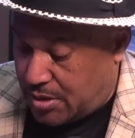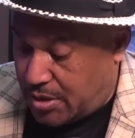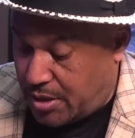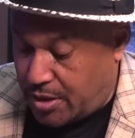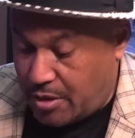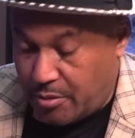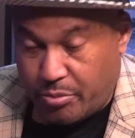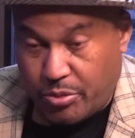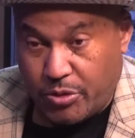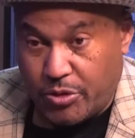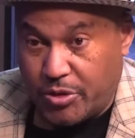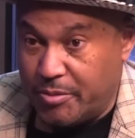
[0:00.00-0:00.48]

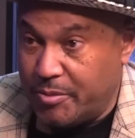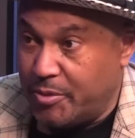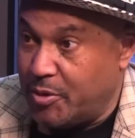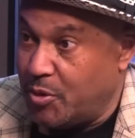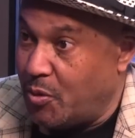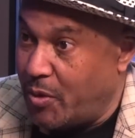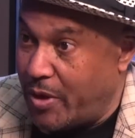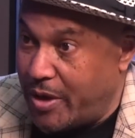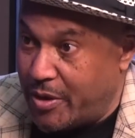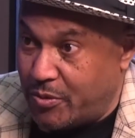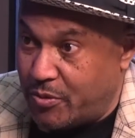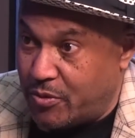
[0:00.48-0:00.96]
they're going to put him
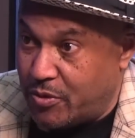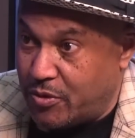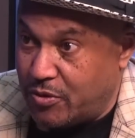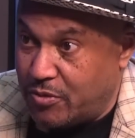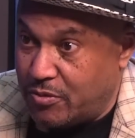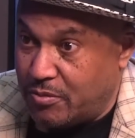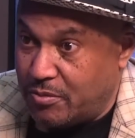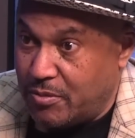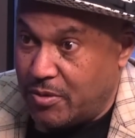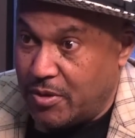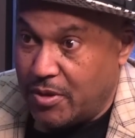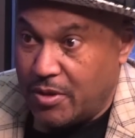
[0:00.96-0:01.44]
in a weight
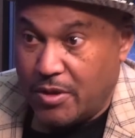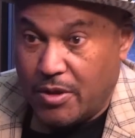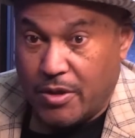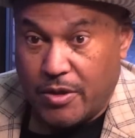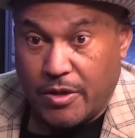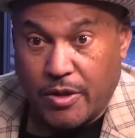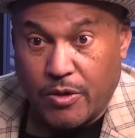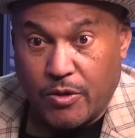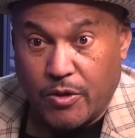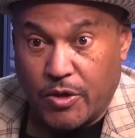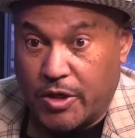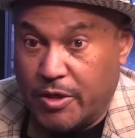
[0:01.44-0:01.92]
room.
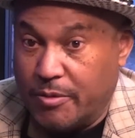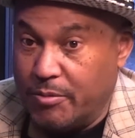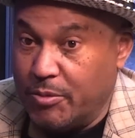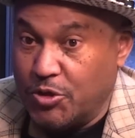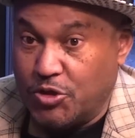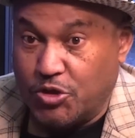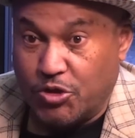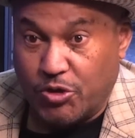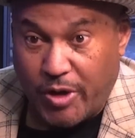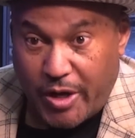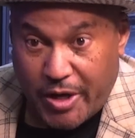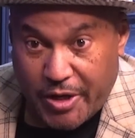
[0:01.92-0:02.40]
They're going to give him
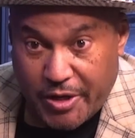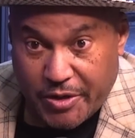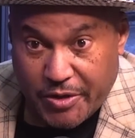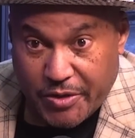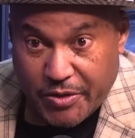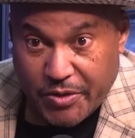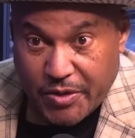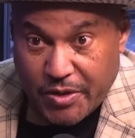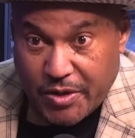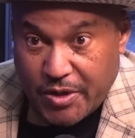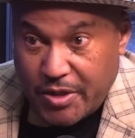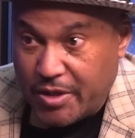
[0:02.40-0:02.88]
a
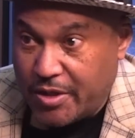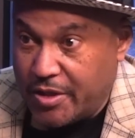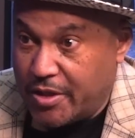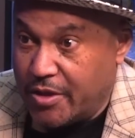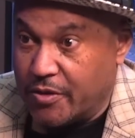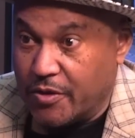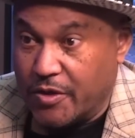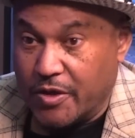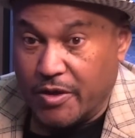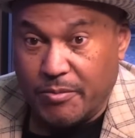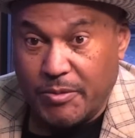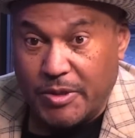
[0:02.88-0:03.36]
trainer.
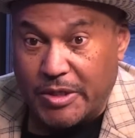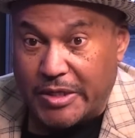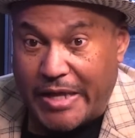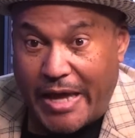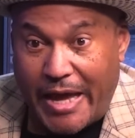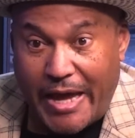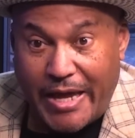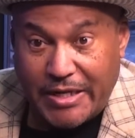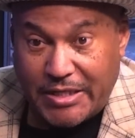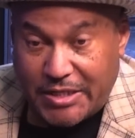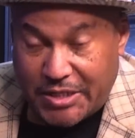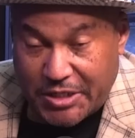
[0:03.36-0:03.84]
They're going to give him a
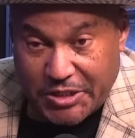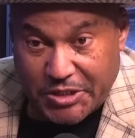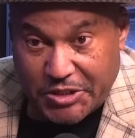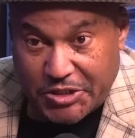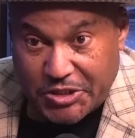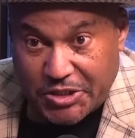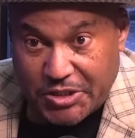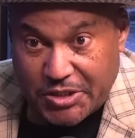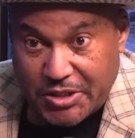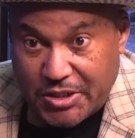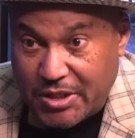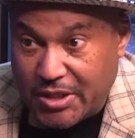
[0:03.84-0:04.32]

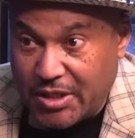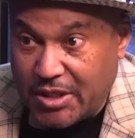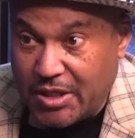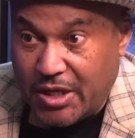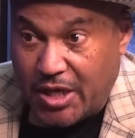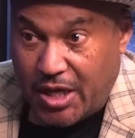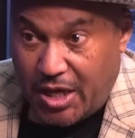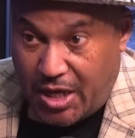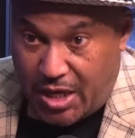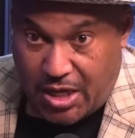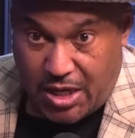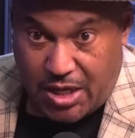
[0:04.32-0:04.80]
dietitian.
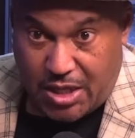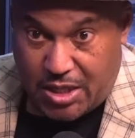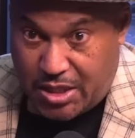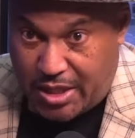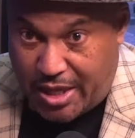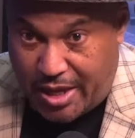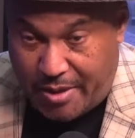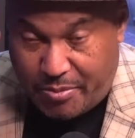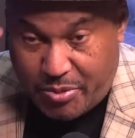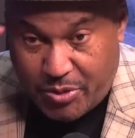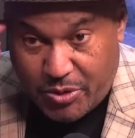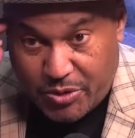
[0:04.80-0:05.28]

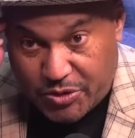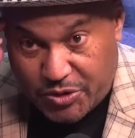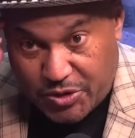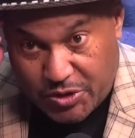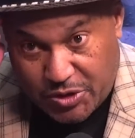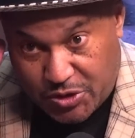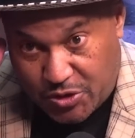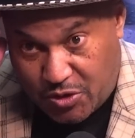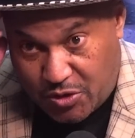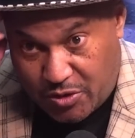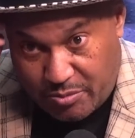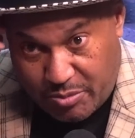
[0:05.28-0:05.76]
And that
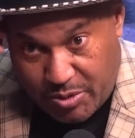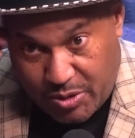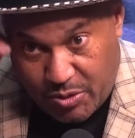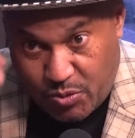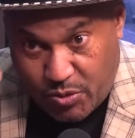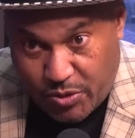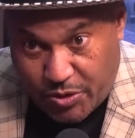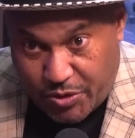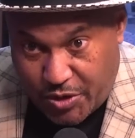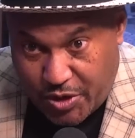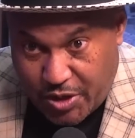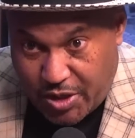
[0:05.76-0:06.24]
person is going to be
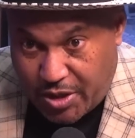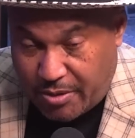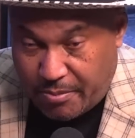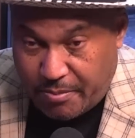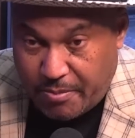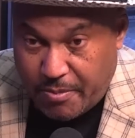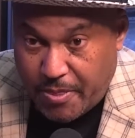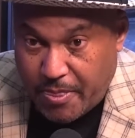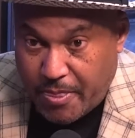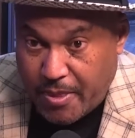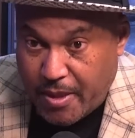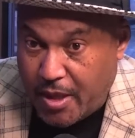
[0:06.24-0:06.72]
with
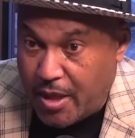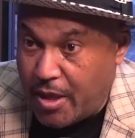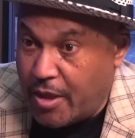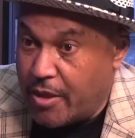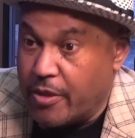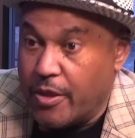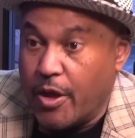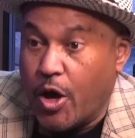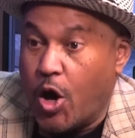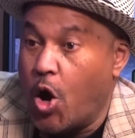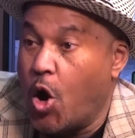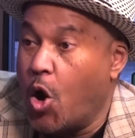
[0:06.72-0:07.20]
him
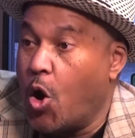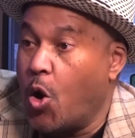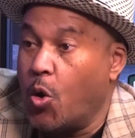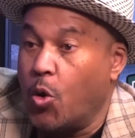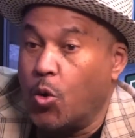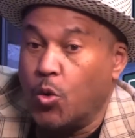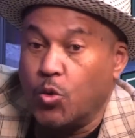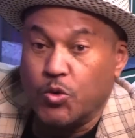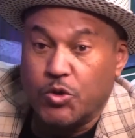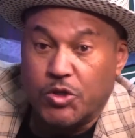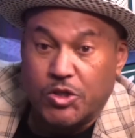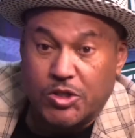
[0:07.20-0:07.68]
the
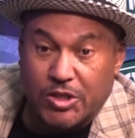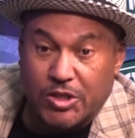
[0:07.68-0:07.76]
whole